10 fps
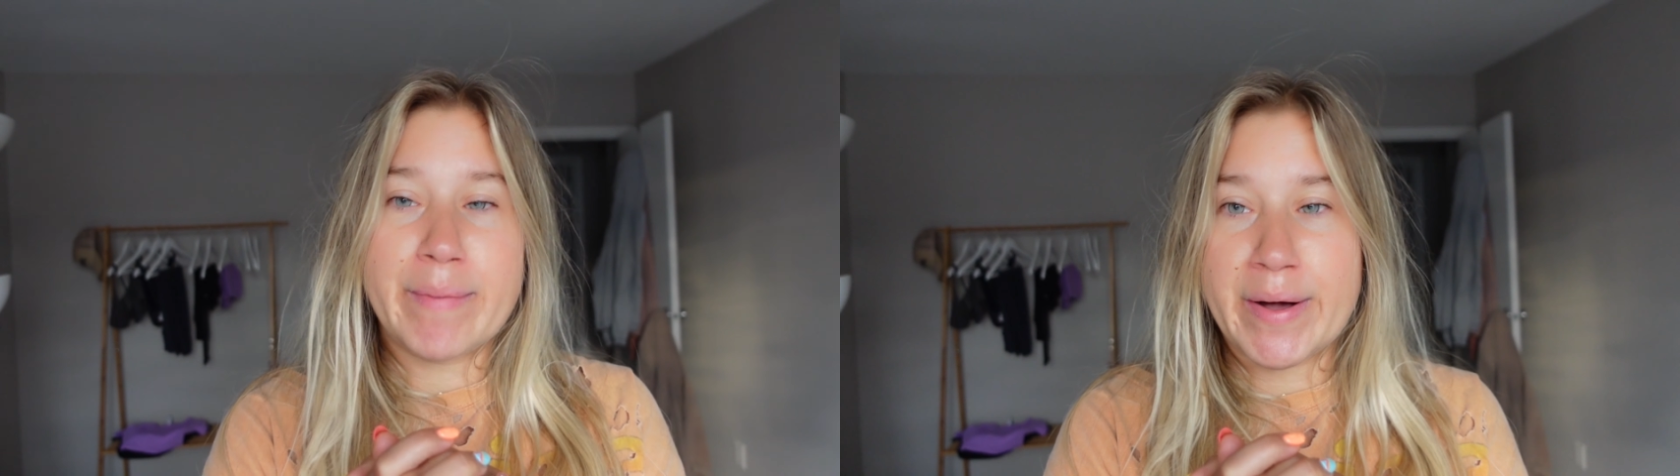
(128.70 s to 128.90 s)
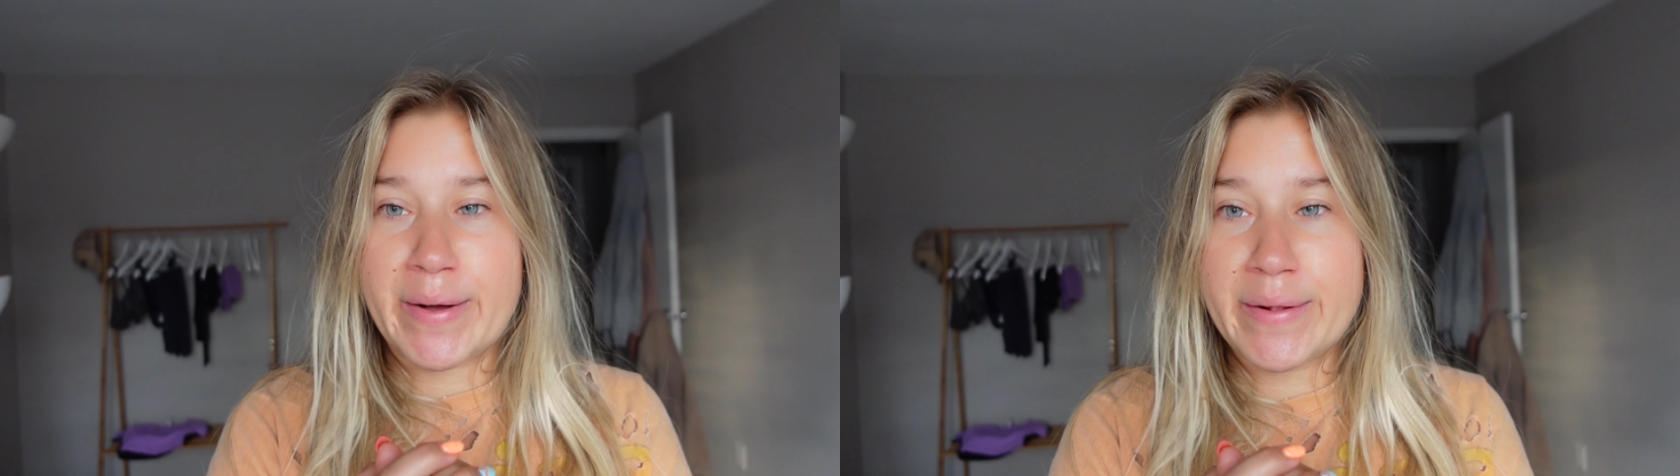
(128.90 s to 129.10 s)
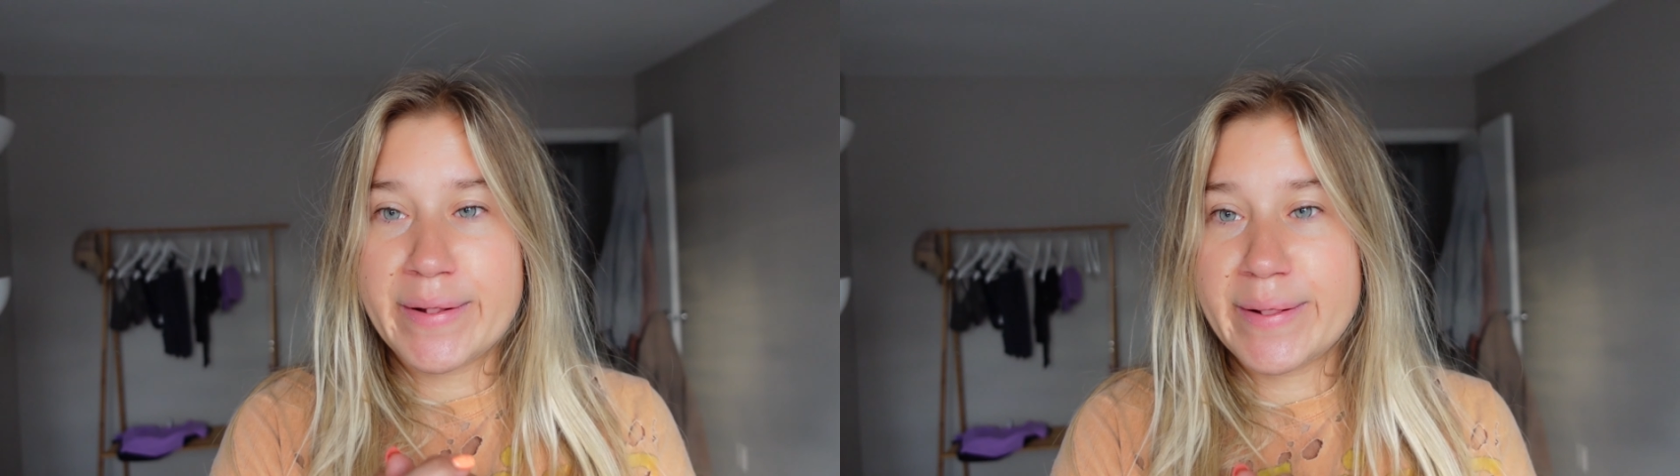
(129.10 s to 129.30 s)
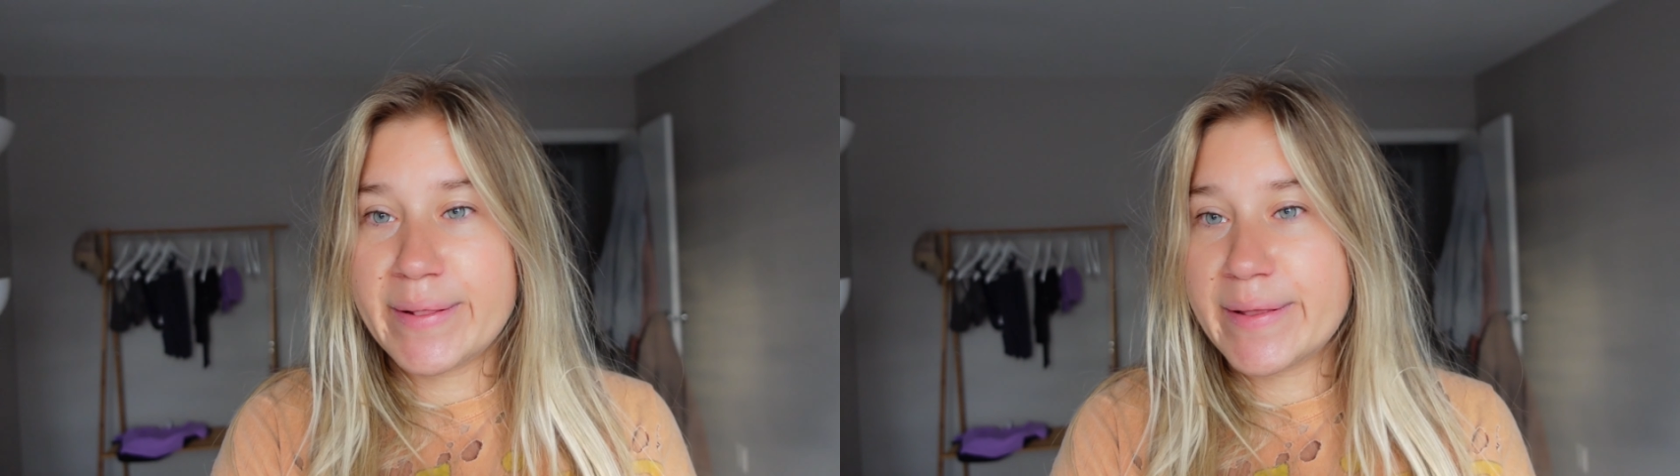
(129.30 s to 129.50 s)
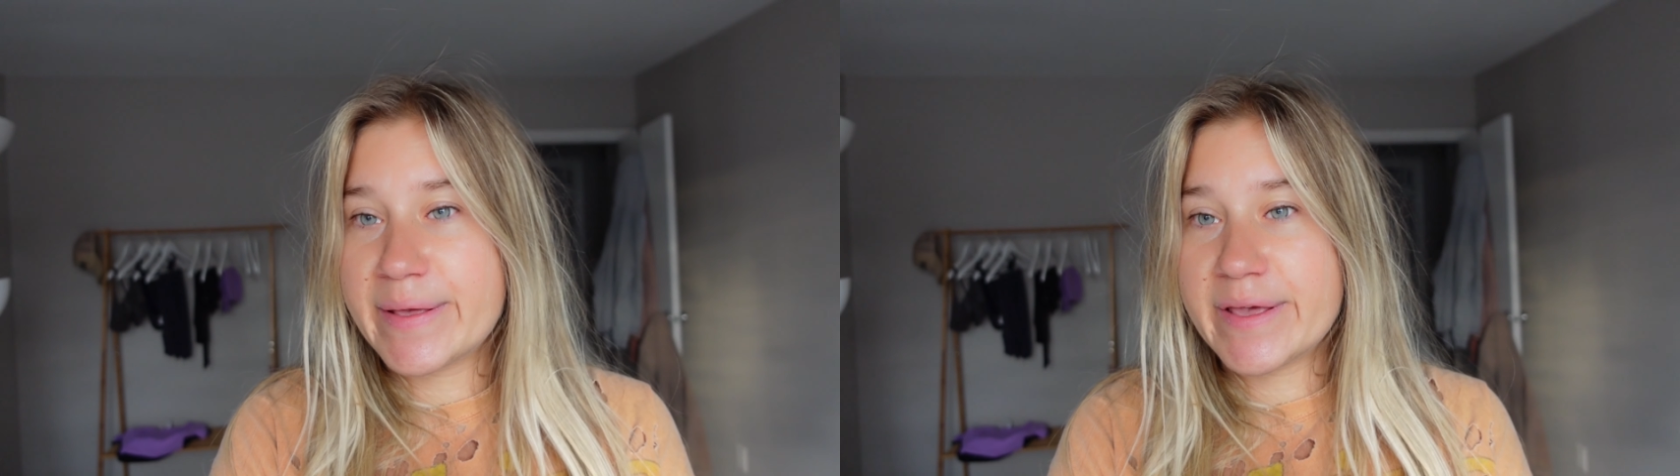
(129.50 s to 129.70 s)

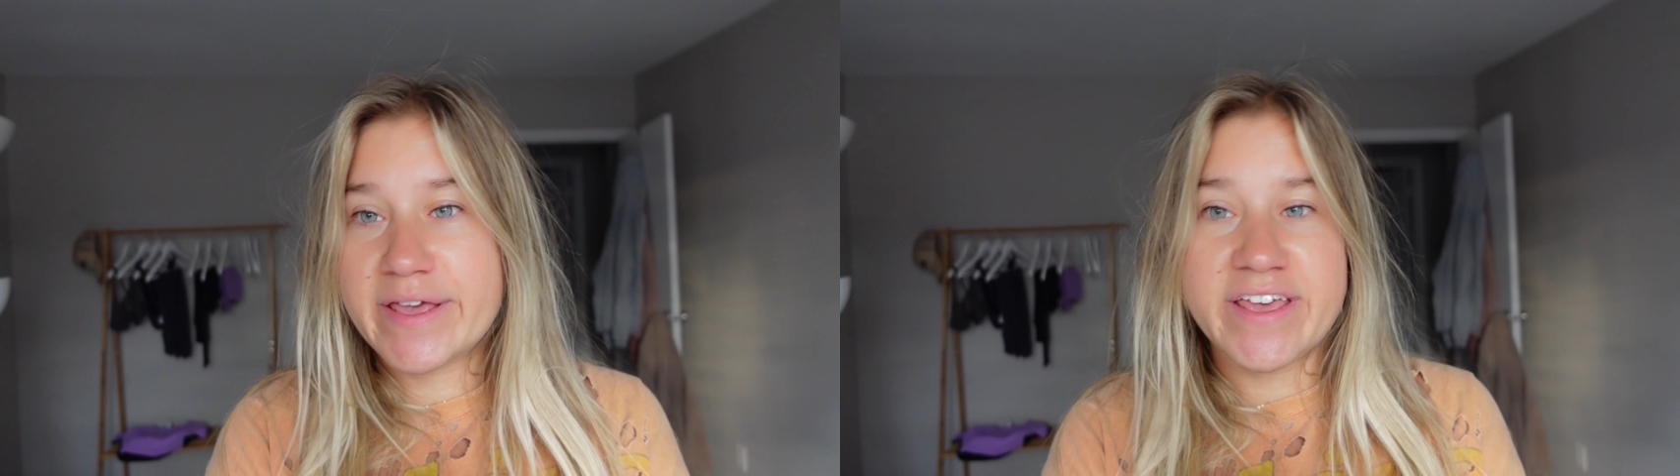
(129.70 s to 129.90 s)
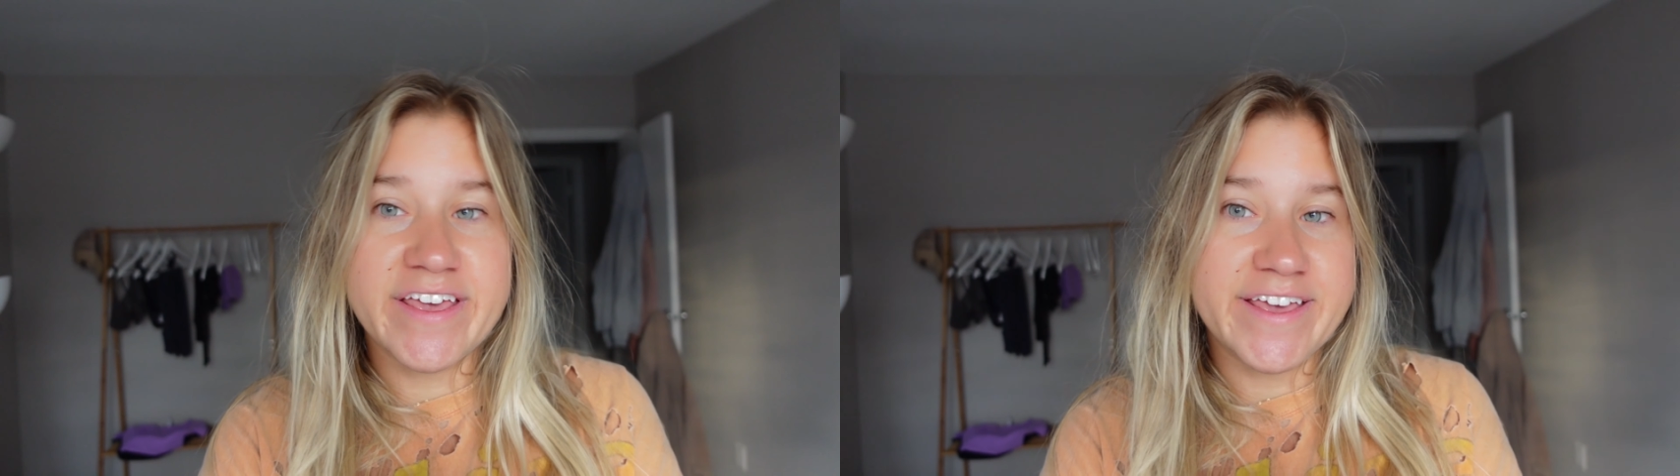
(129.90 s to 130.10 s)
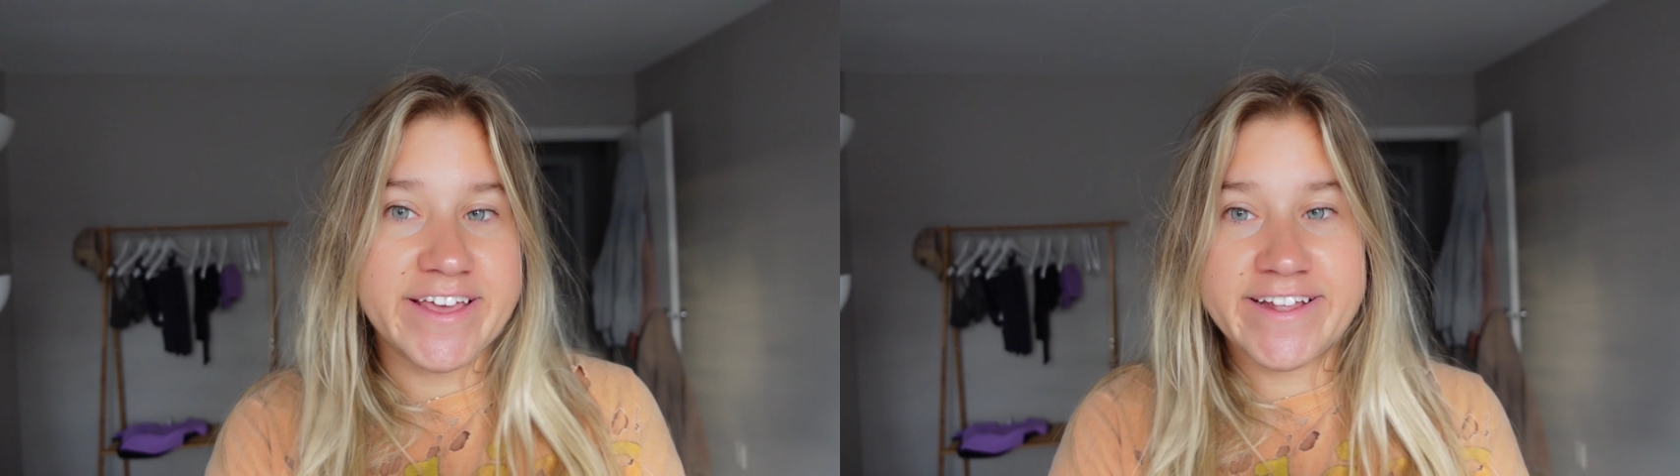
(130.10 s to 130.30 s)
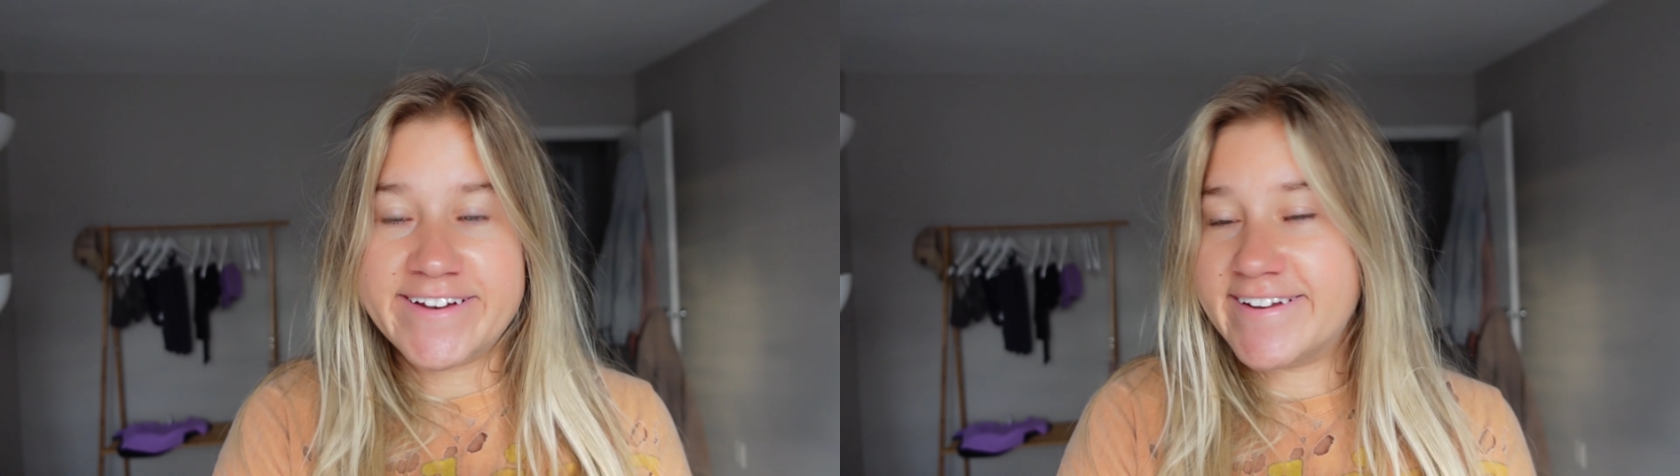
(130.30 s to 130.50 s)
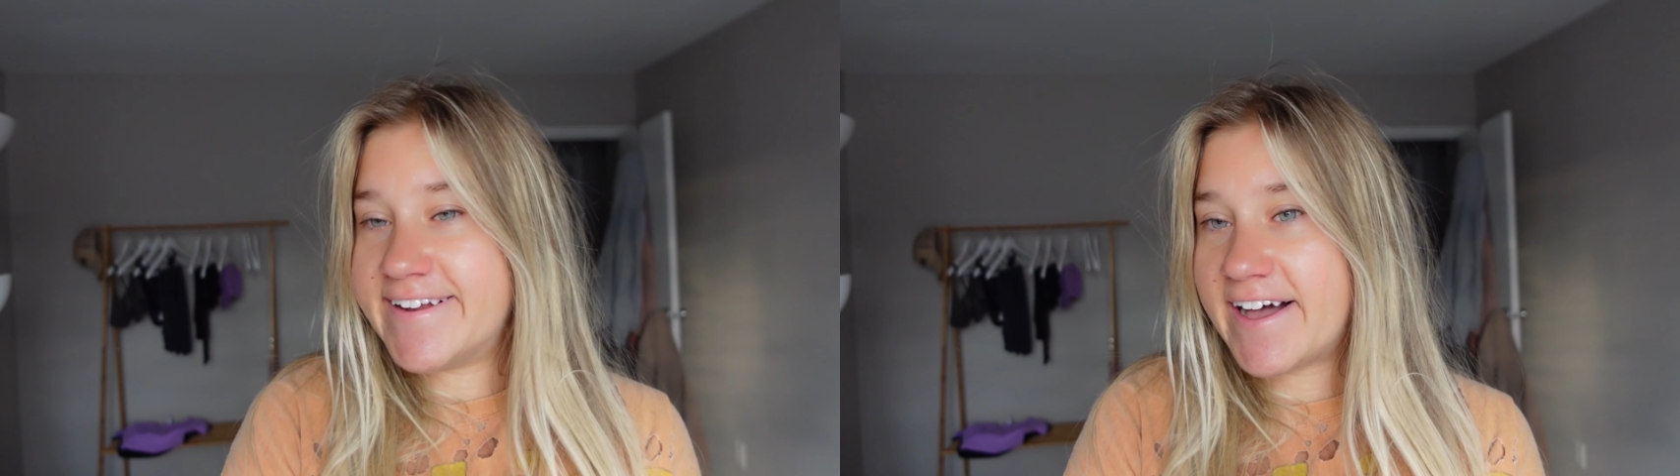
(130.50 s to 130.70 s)
ball in